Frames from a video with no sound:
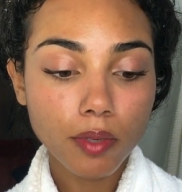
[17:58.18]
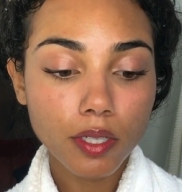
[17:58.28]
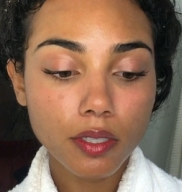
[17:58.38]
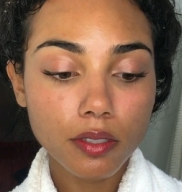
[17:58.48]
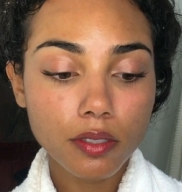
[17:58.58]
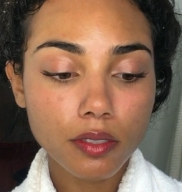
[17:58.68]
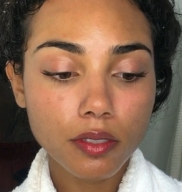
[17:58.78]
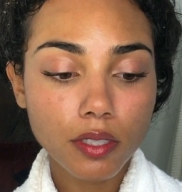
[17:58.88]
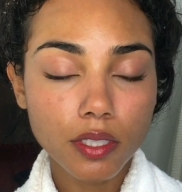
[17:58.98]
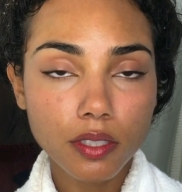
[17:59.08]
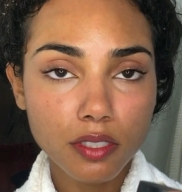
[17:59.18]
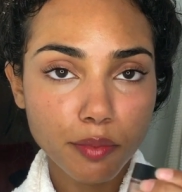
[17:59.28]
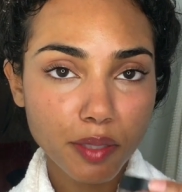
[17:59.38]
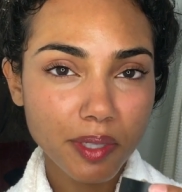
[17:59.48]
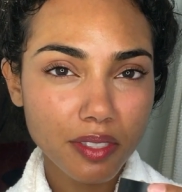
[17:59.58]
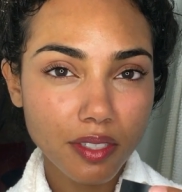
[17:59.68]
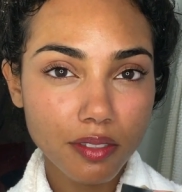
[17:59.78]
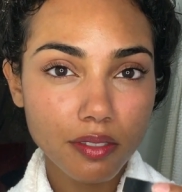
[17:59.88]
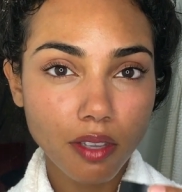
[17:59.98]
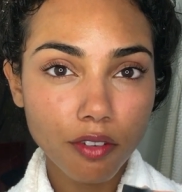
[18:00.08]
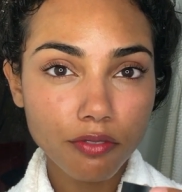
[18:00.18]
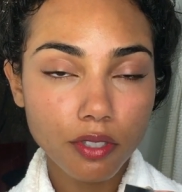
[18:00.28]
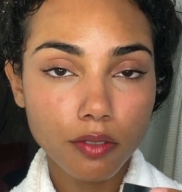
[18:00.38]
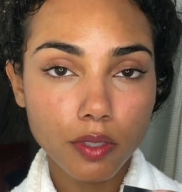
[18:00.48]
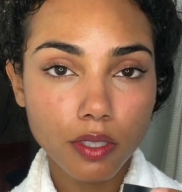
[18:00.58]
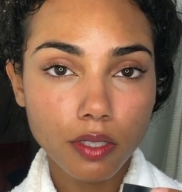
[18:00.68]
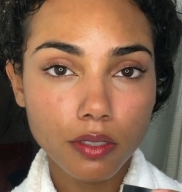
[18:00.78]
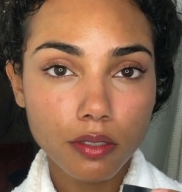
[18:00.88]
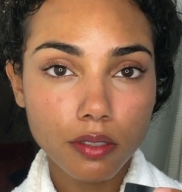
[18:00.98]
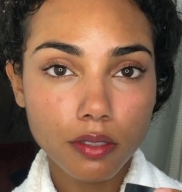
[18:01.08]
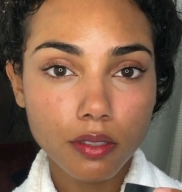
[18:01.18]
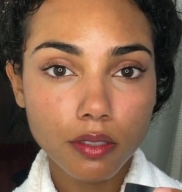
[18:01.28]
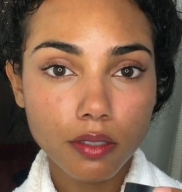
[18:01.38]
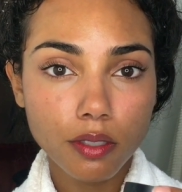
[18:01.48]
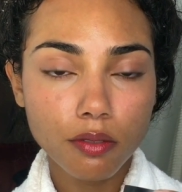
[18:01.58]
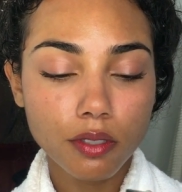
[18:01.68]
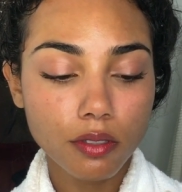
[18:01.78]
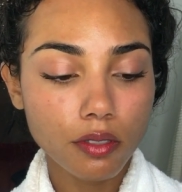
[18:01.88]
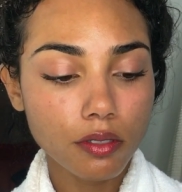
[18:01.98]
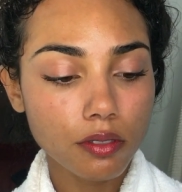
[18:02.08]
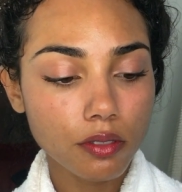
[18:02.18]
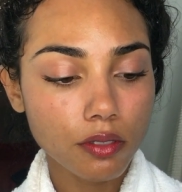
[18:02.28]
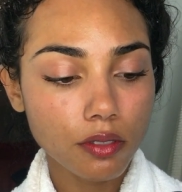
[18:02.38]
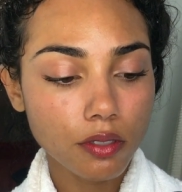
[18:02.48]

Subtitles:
And it does make my skin softer, I realize, using this.